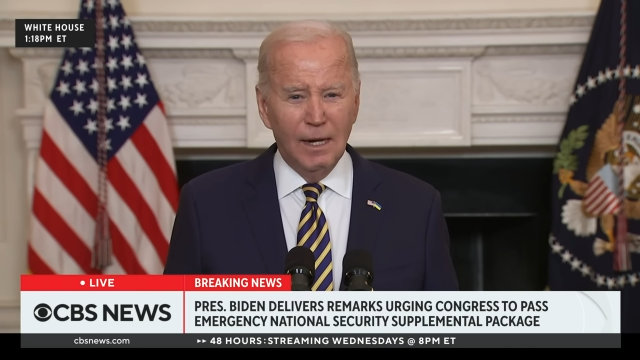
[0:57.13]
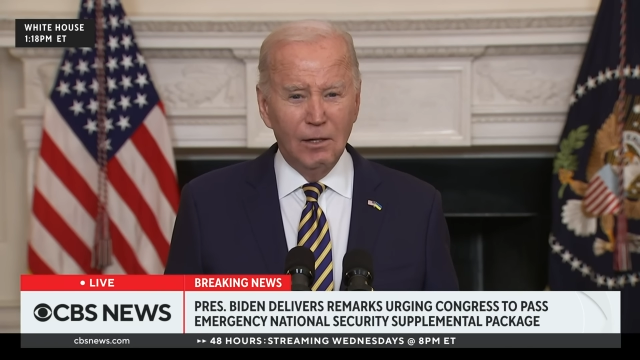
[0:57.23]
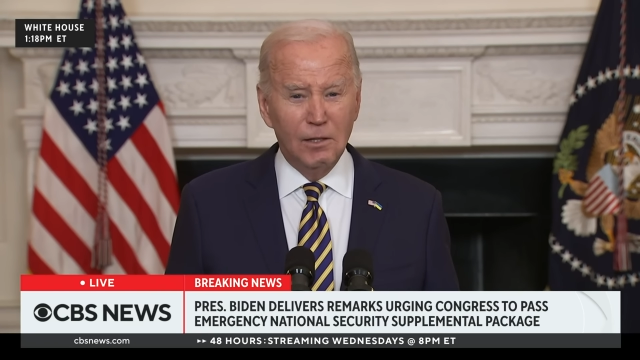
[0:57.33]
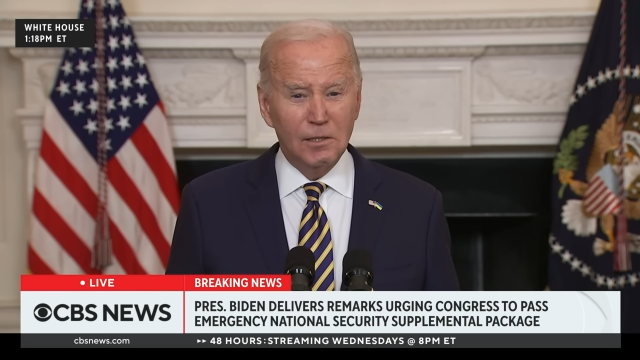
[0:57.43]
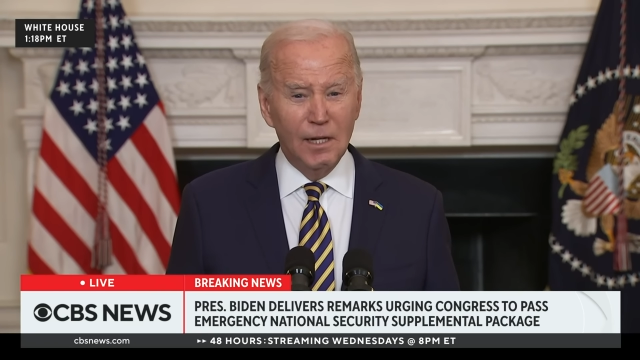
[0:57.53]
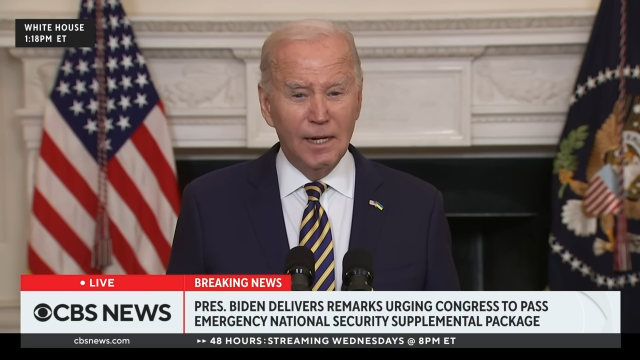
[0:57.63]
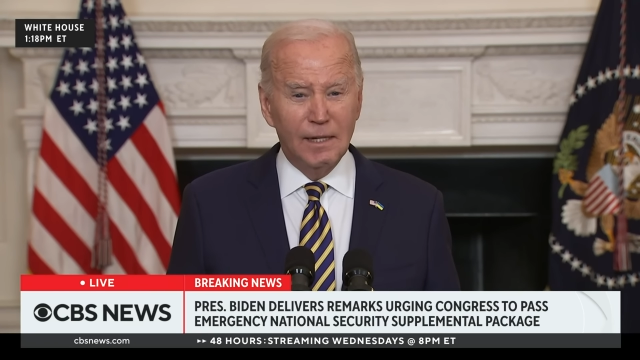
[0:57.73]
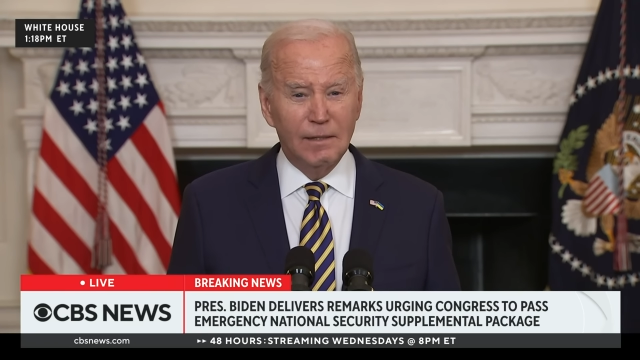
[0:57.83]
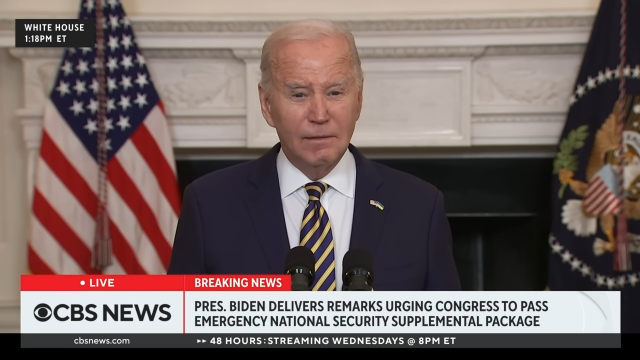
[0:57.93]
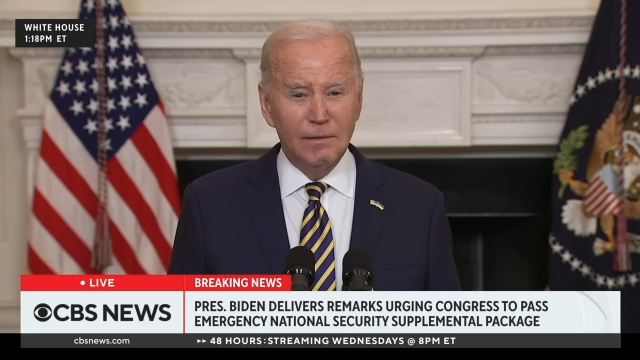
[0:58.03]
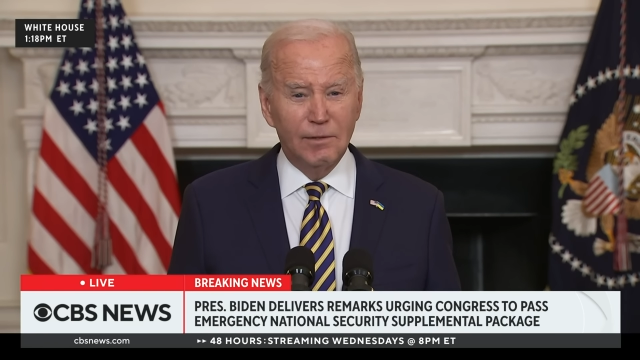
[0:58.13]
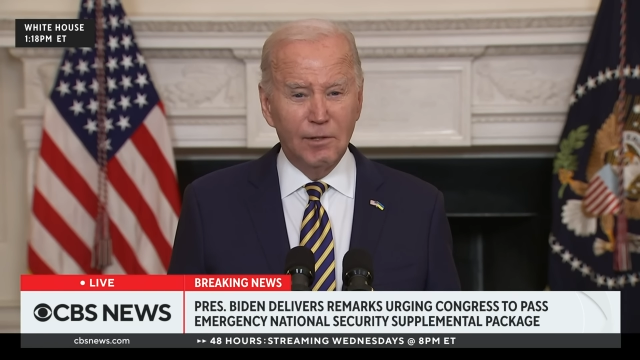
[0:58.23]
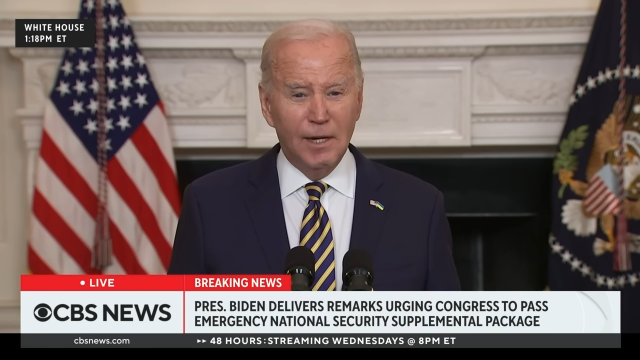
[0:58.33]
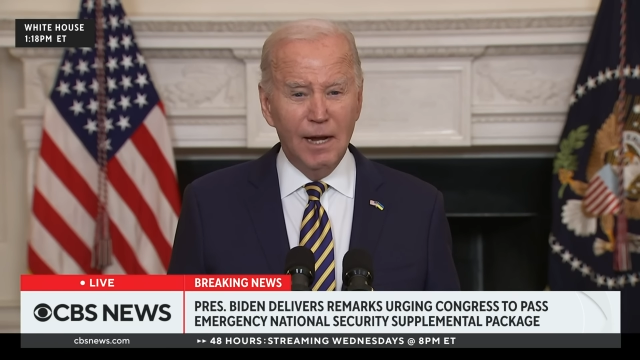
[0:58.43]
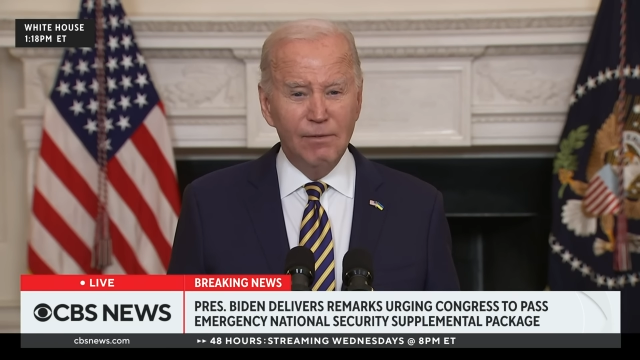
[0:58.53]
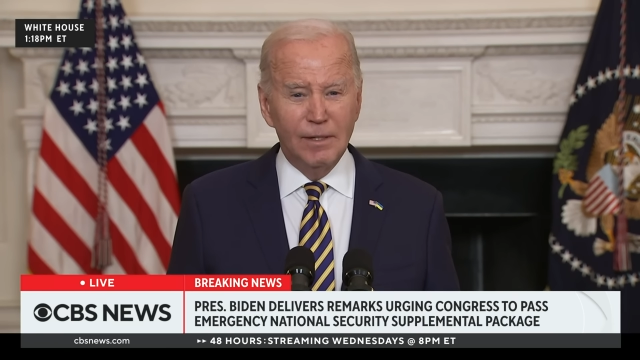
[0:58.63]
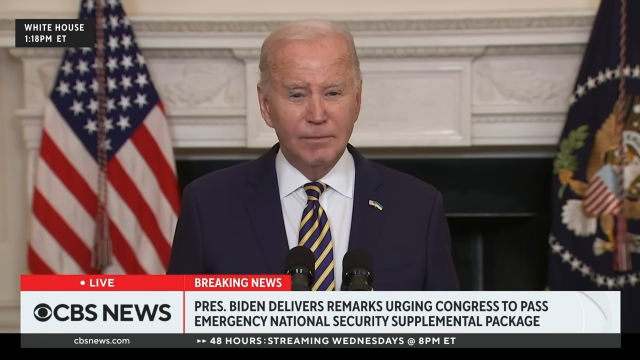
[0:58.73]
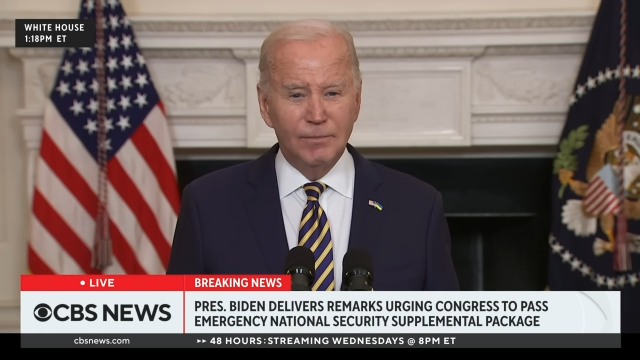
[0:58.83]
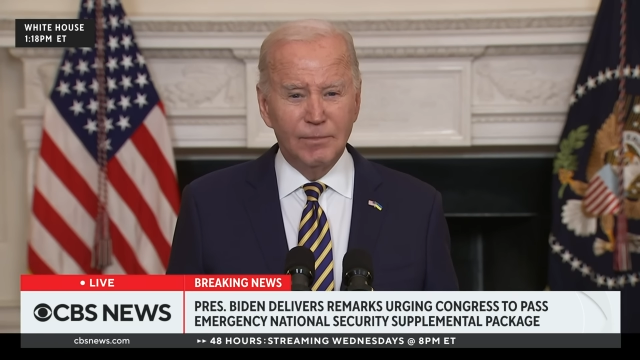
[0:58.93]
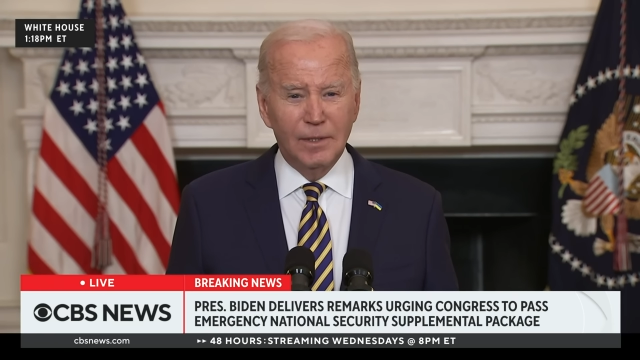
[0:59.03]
And looks like they're caving.